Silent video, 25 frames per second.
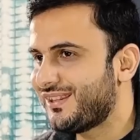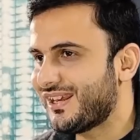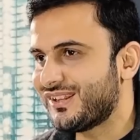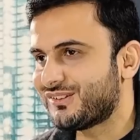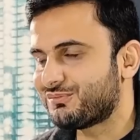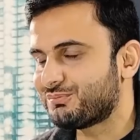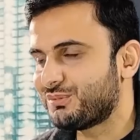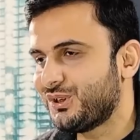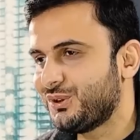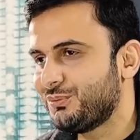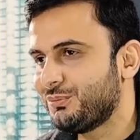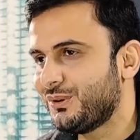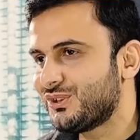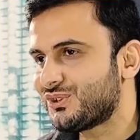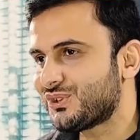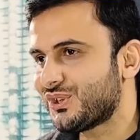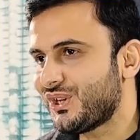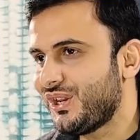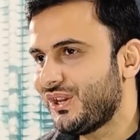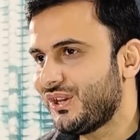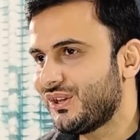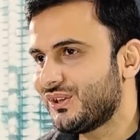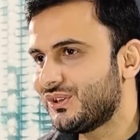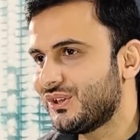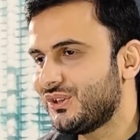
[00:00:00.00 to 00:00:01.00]
And that's pretty
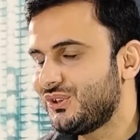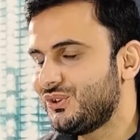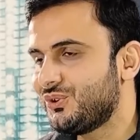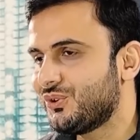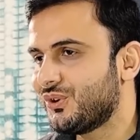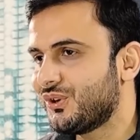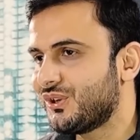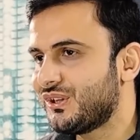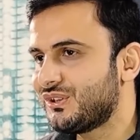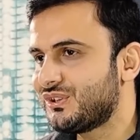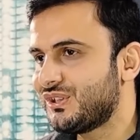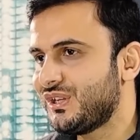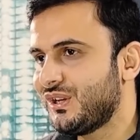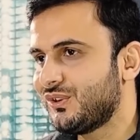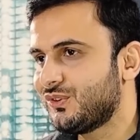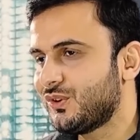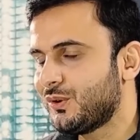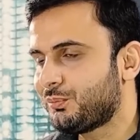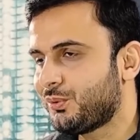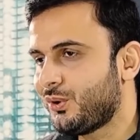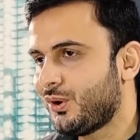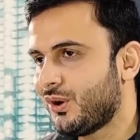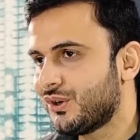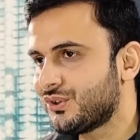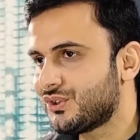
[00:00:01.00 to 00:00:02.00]
much it. You're going to
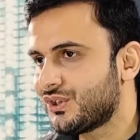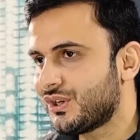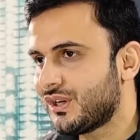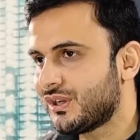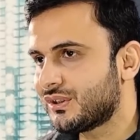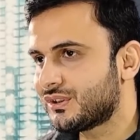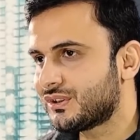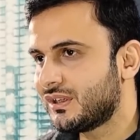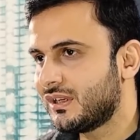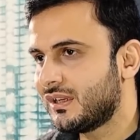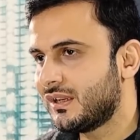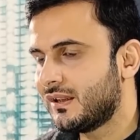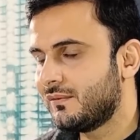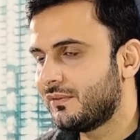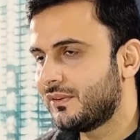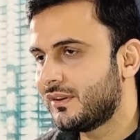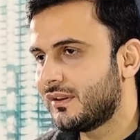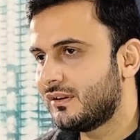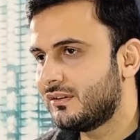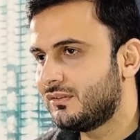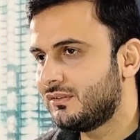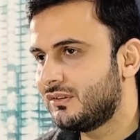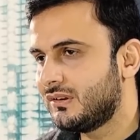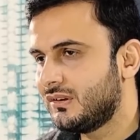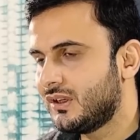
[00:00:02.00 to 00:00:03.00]
take the project,
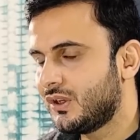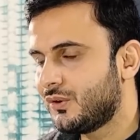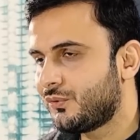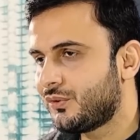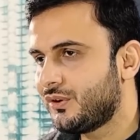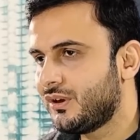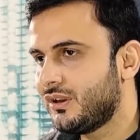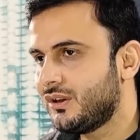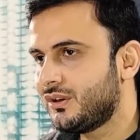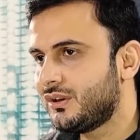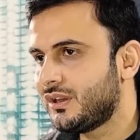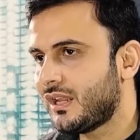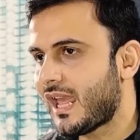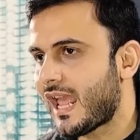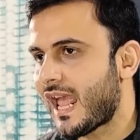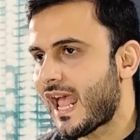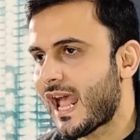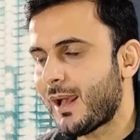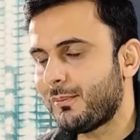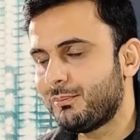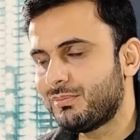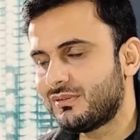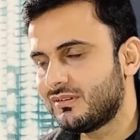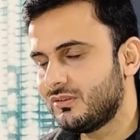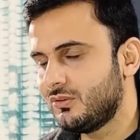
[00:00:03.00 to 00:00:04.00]
deliver
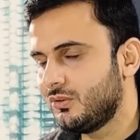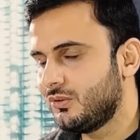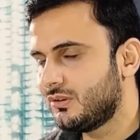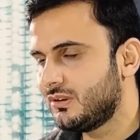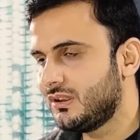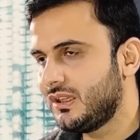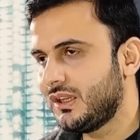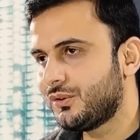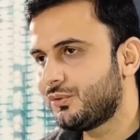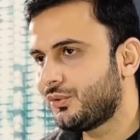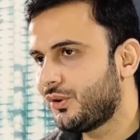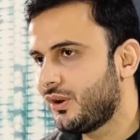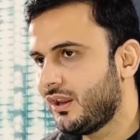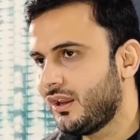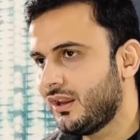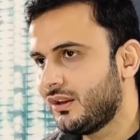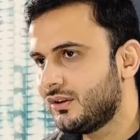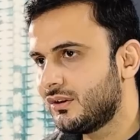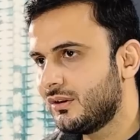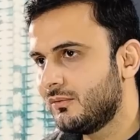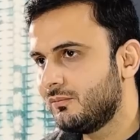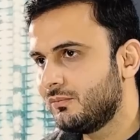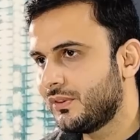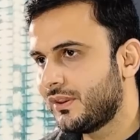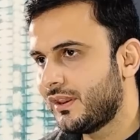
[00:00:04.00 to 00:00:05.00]
it absolutely
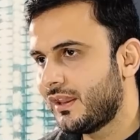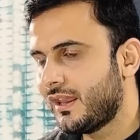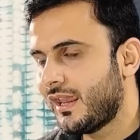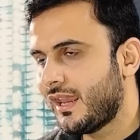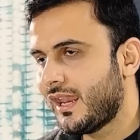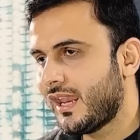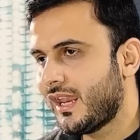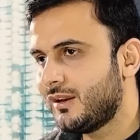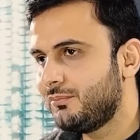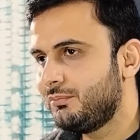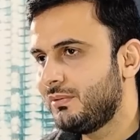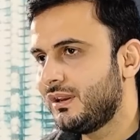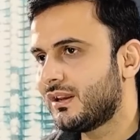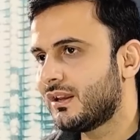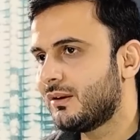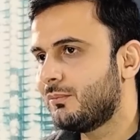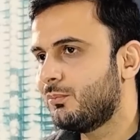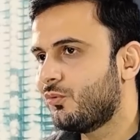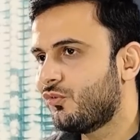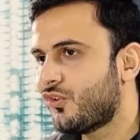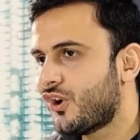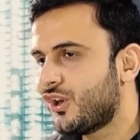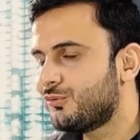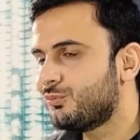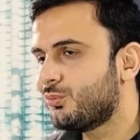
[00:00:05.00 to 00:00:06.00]
great, and
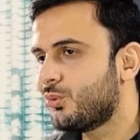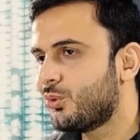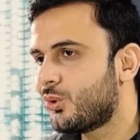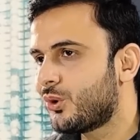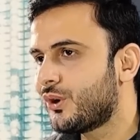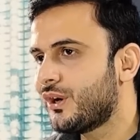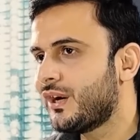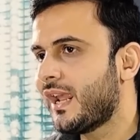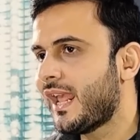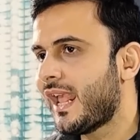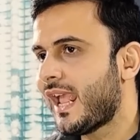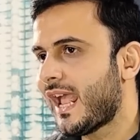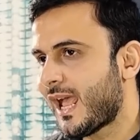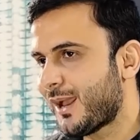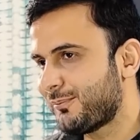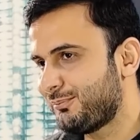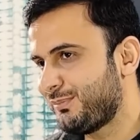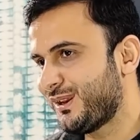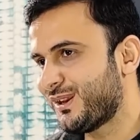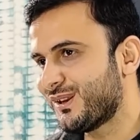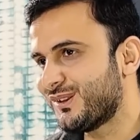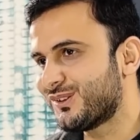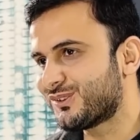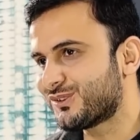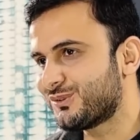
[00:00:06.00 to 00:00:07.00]
make them one more
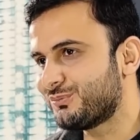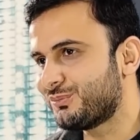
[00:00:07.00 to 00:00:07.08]
happy